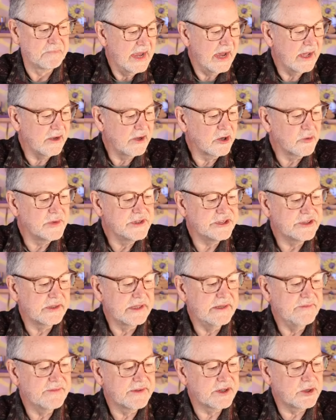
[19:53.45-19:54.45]
How long would you
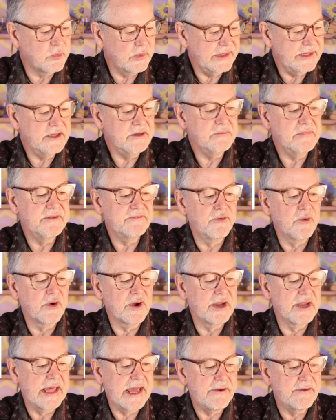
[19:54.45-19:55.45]
leave the queen
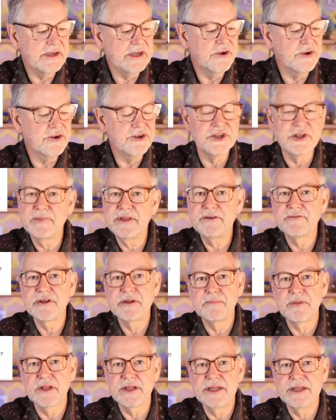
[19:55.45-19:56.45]
before allowing her to be
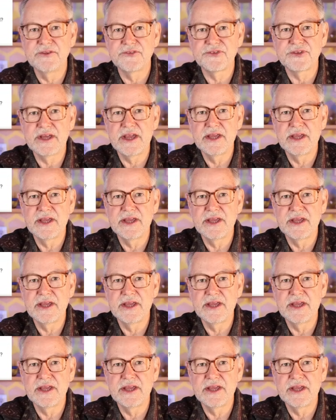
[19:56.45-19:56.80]
replaced?